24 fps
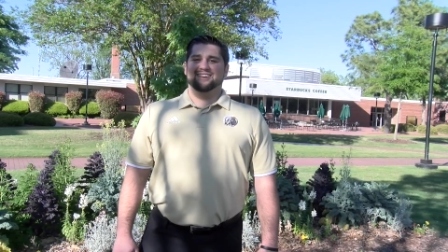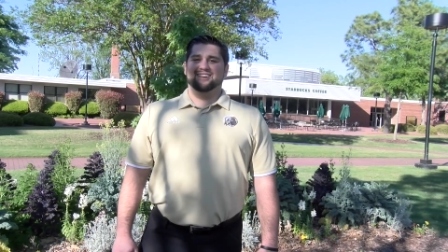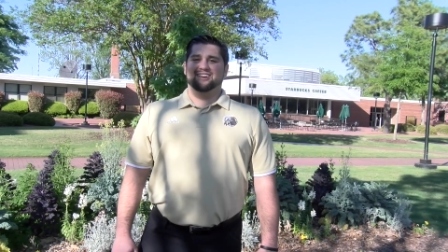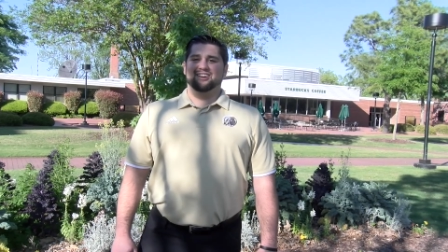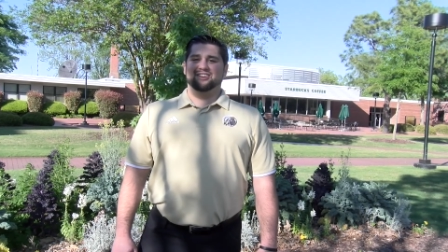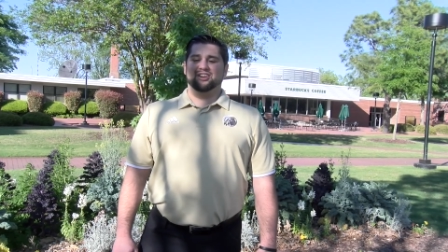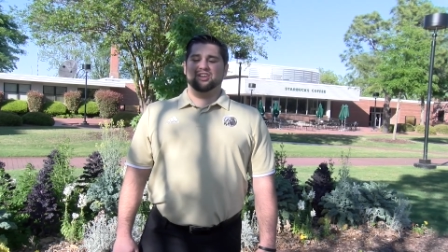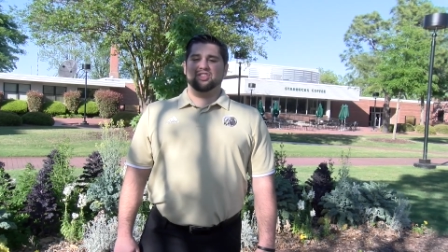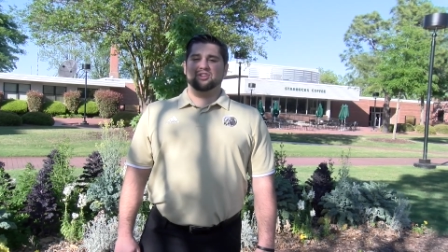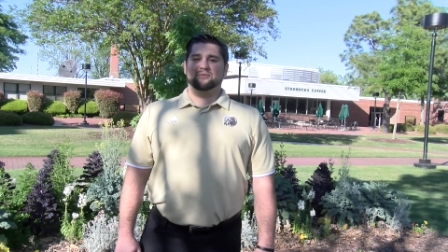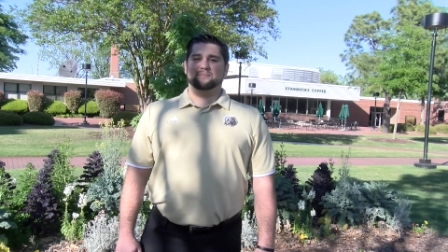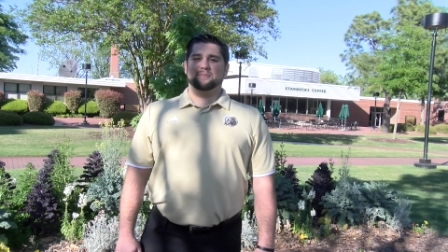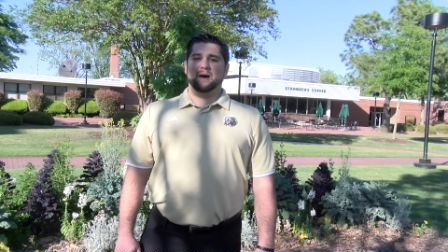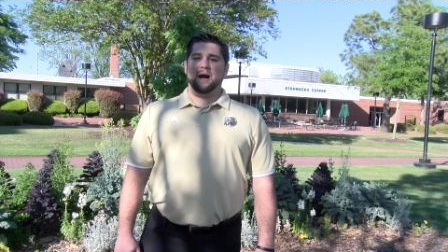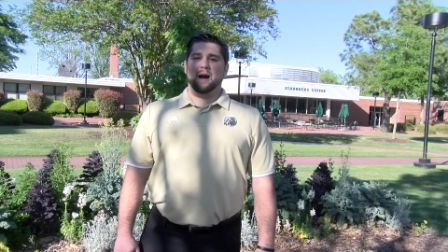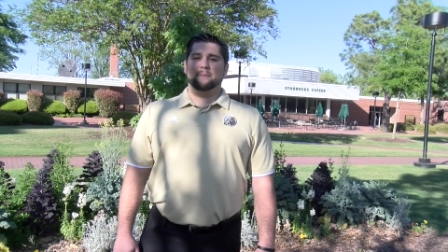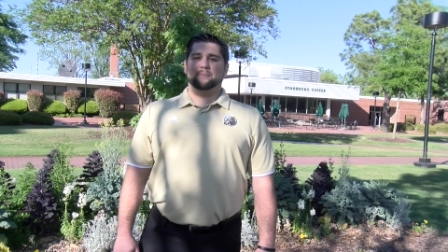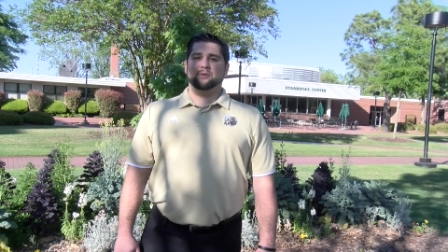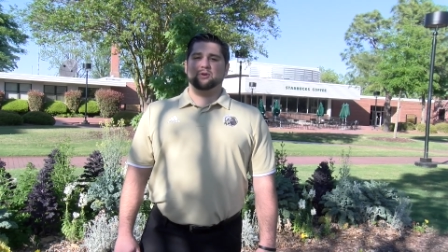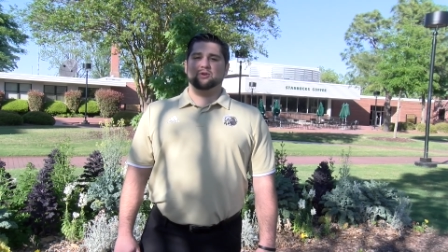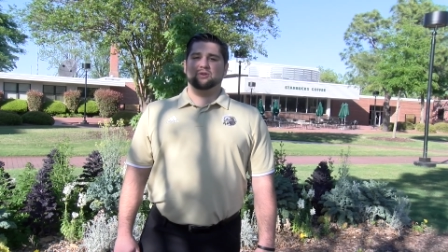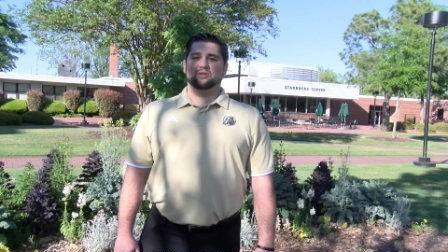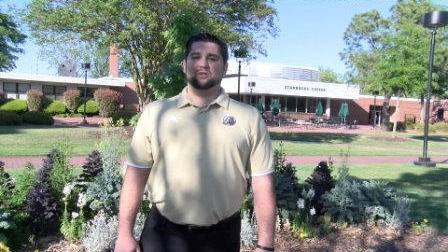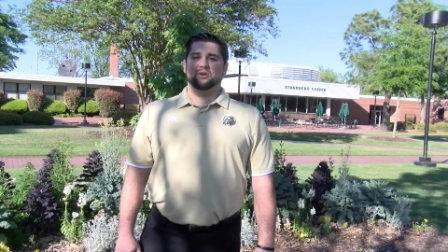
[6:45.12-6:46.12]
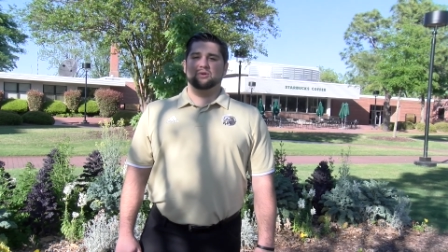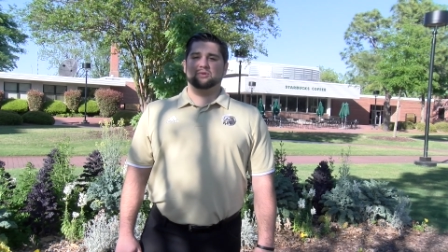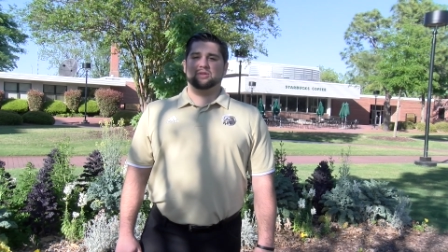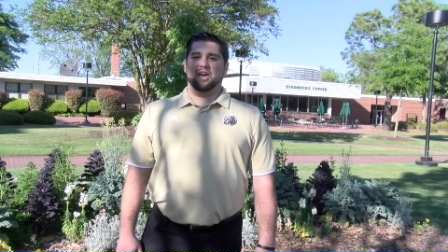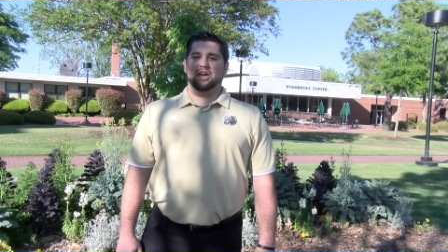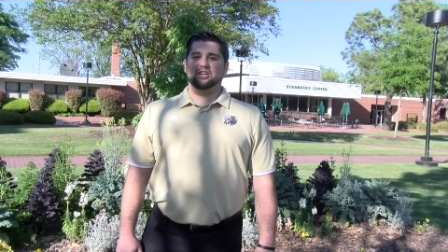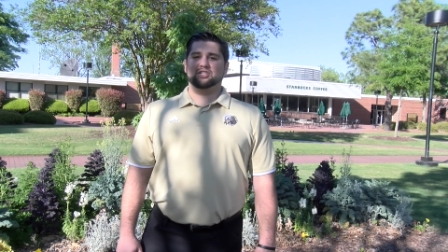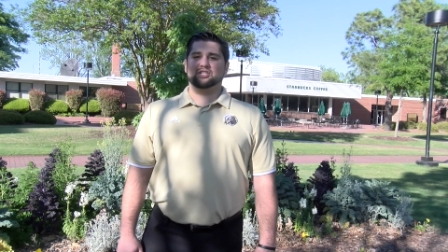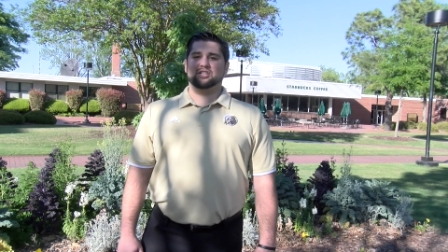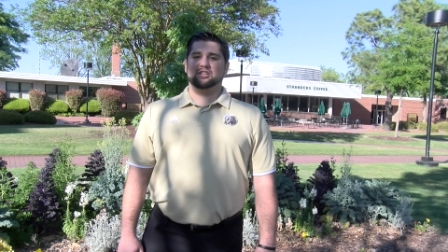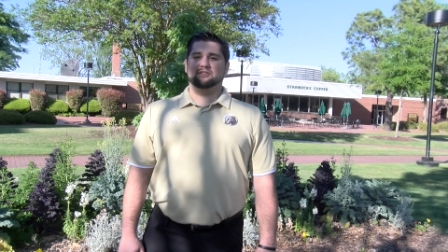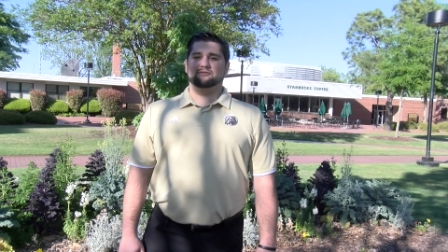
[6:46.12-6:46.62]
Another popular
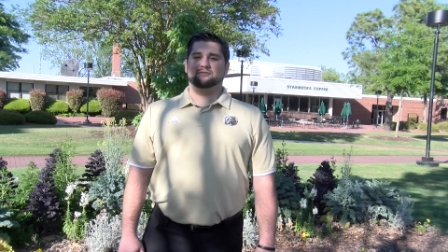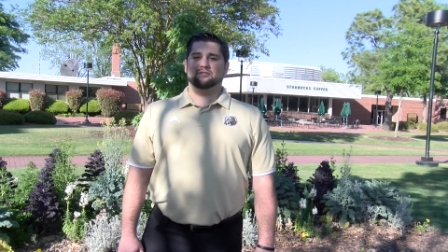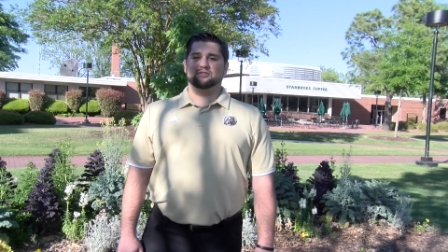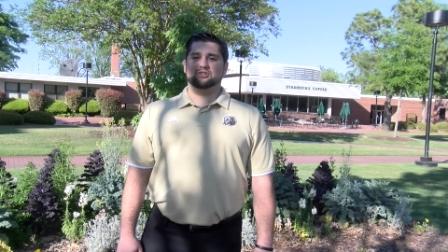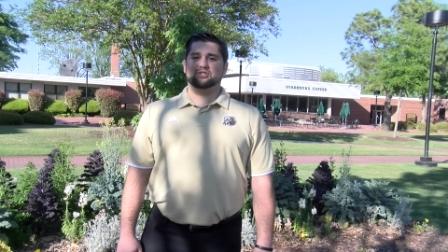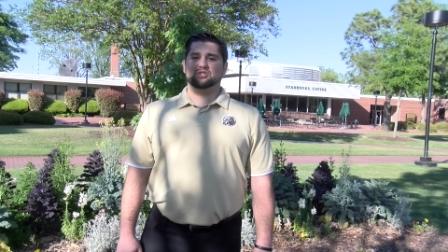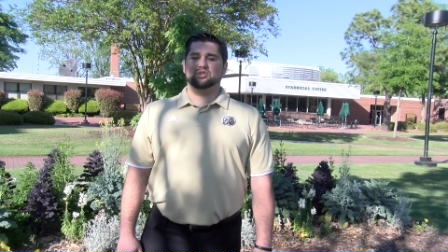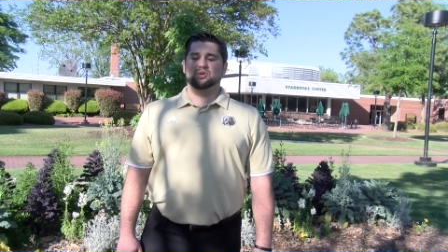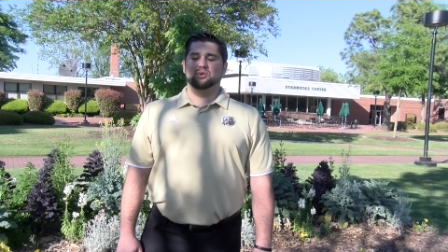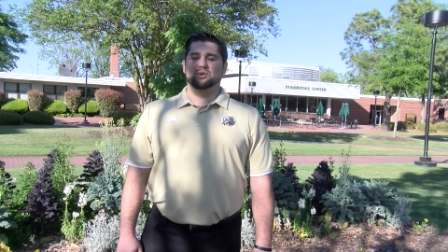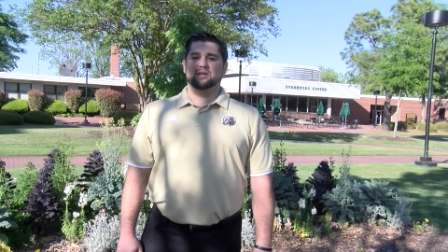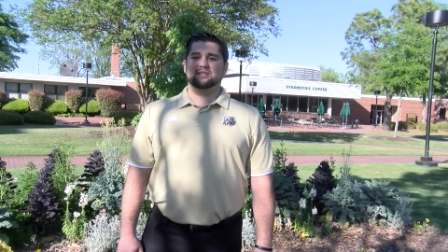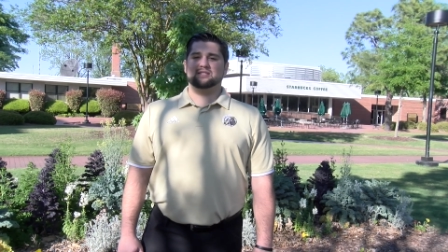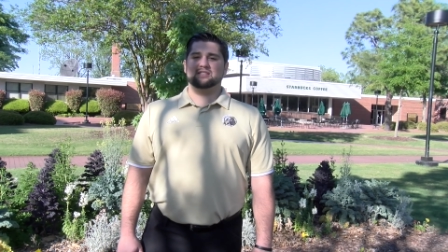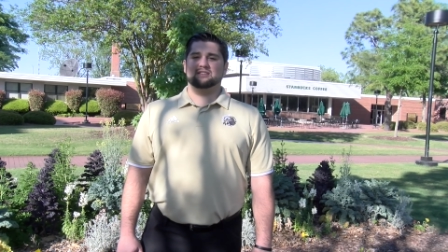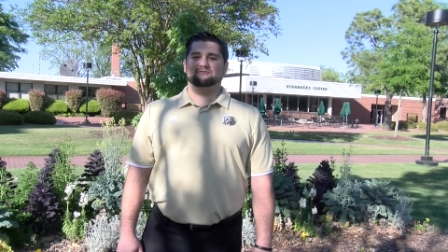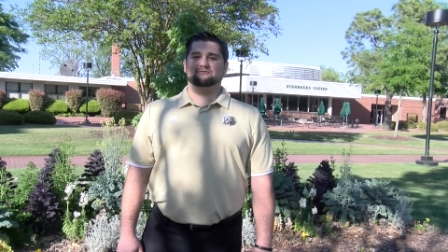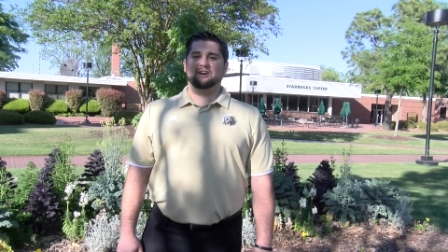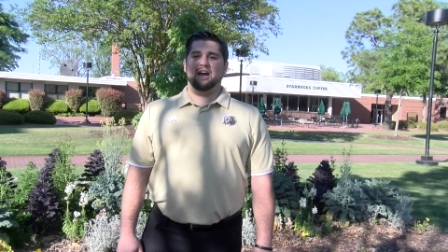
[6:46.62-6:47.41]
location for students and